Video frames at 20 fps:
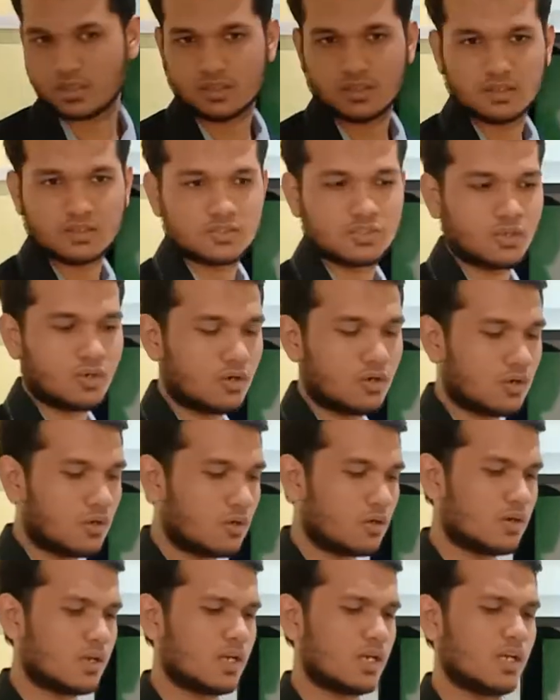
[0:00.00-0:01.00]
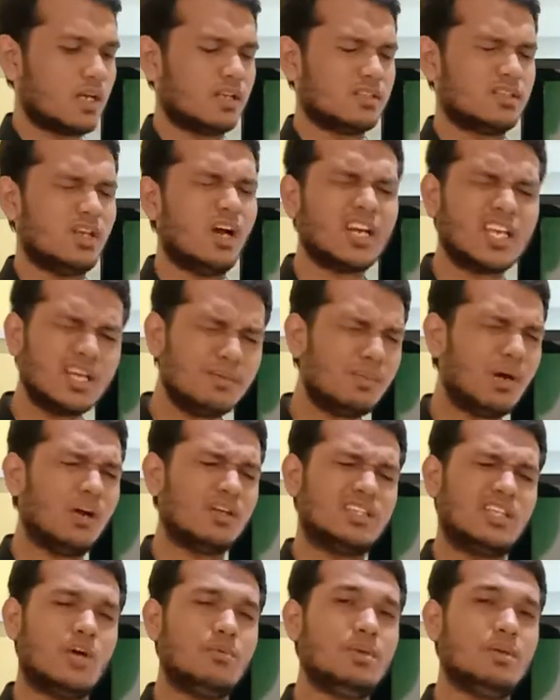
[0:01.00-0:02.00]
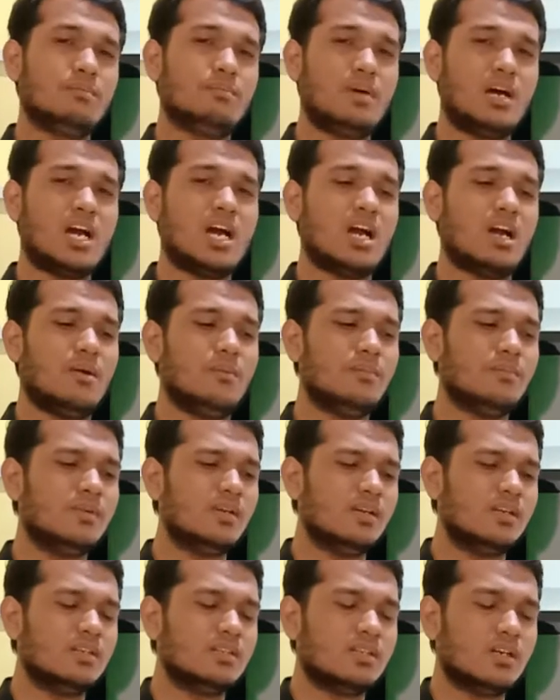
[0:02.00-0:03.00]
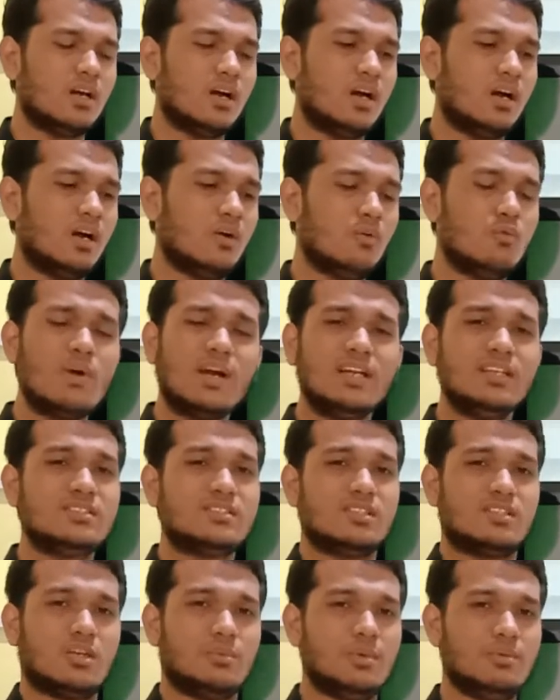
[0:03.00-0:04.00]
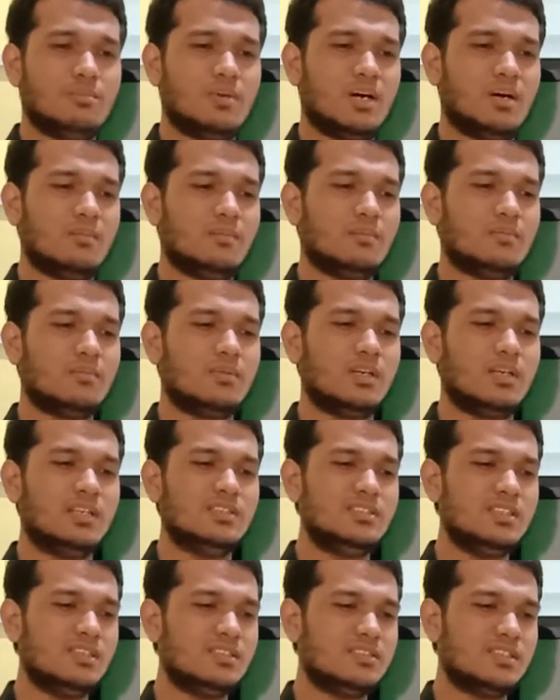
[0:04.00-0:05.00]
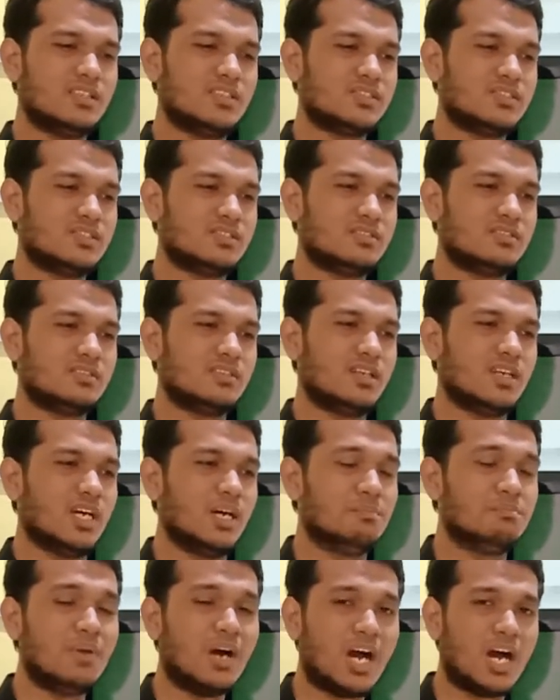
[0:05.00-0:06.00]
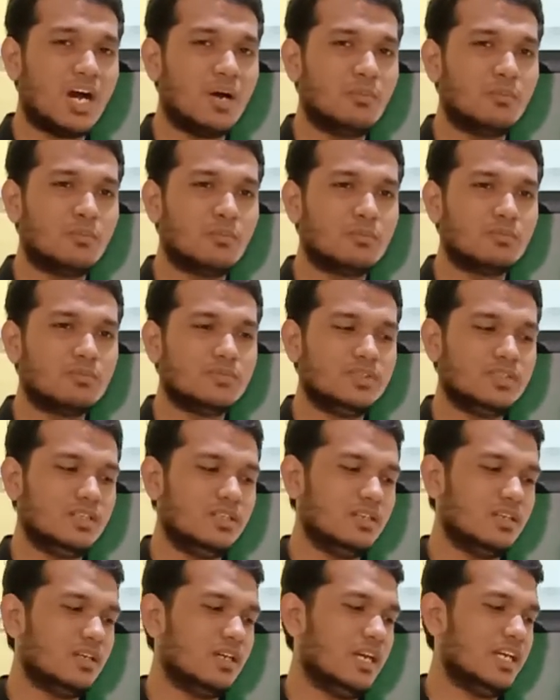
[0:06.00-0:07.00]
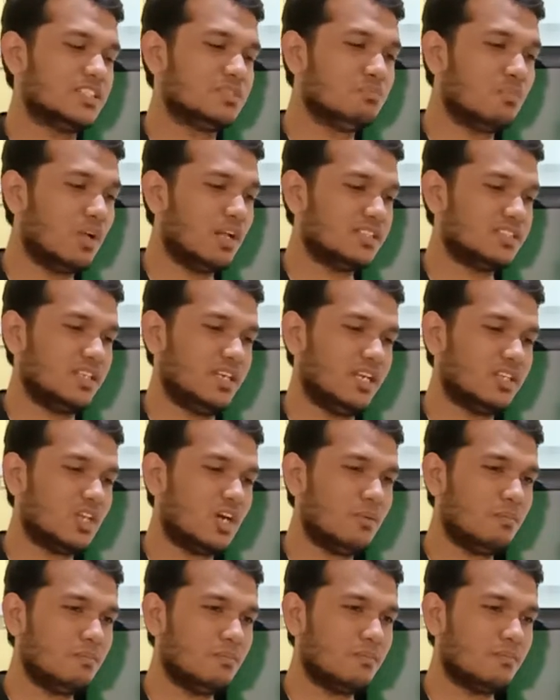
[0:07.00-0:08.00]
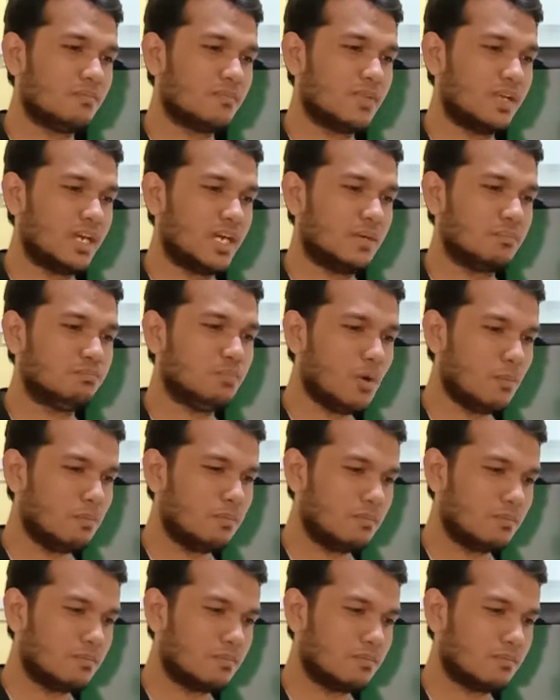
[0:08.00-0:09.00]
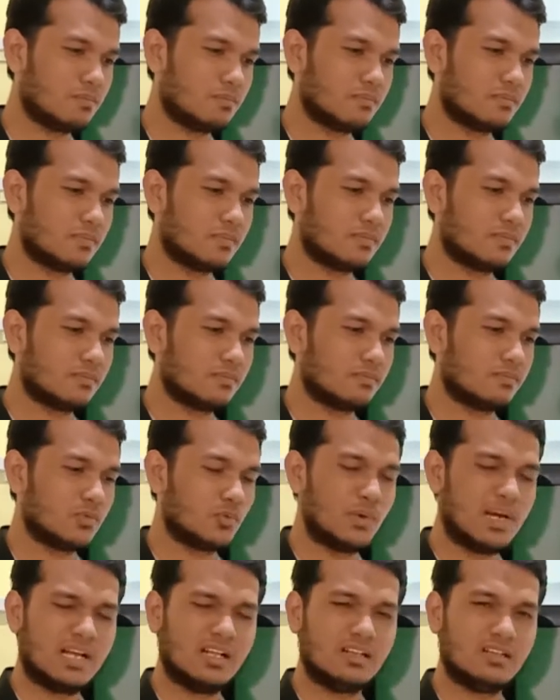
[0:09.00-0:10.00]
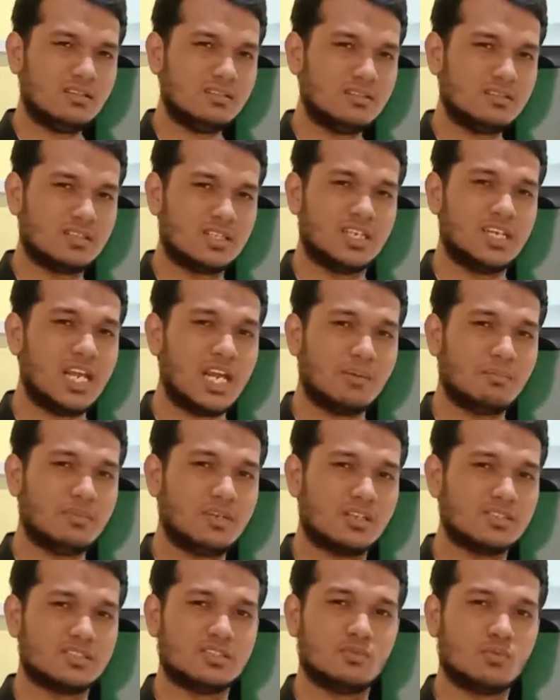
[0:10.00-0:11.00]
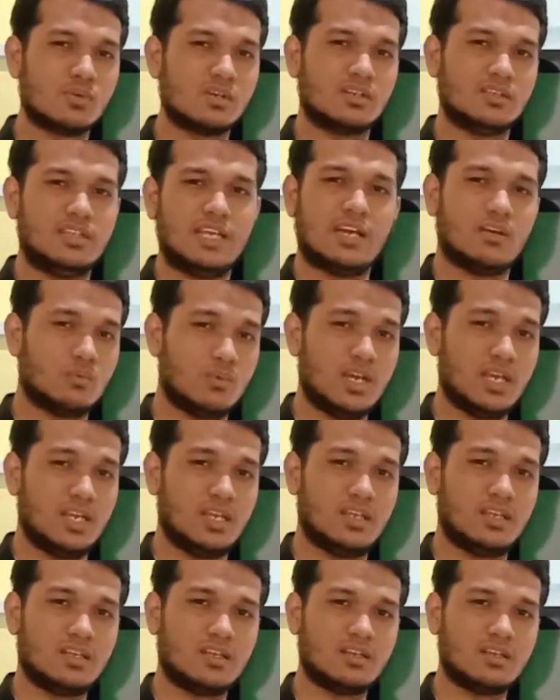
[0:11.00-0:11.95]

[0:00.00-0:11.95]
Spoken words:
So, talking about atomic bomb, what is atomic bomb? Is it just a bomb as small as an atom and poof? Well, the name doesn't work that way.